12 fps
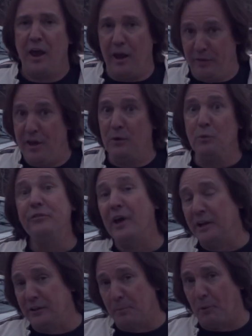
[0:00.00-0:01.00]
And then we've got
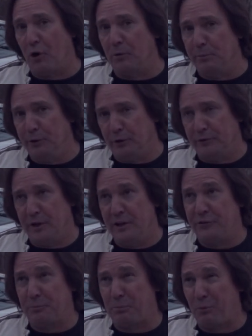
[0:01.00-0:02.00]
to get the barn built.
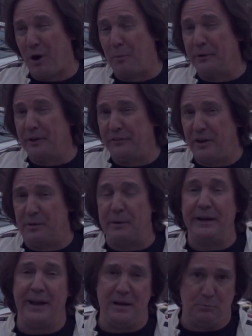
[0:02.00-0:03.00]
It's probably going to take
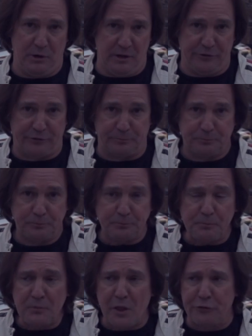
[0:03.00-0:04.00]
about 8 months.
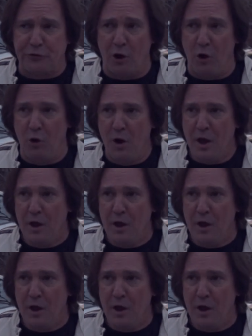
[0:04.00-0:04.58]
So